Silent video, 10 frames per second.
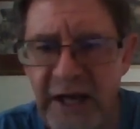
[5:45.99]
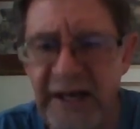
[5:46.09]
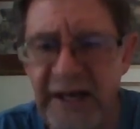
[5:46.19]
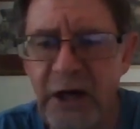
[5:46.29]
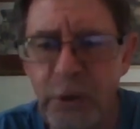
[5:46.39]

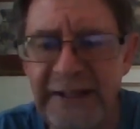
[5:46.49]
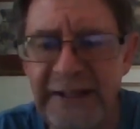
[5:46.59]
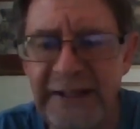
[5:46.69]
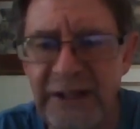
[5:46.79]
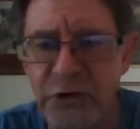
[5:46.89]
and how
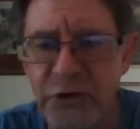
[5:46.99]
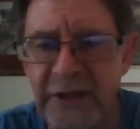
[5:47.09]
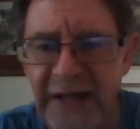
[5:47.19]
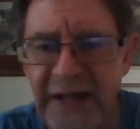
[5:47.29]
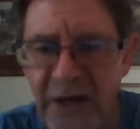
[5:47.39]
quickly can you
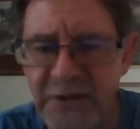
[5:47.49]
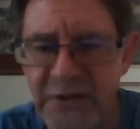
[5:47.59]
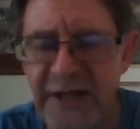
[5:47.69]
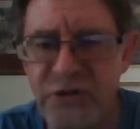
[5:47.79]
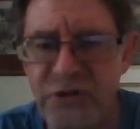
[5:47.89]
get it
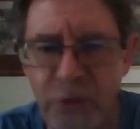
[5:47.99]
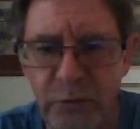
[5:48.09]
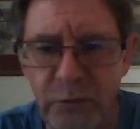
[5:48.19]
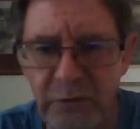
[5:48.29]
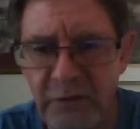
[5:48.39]
out and
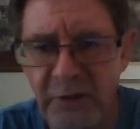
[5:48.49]
sold.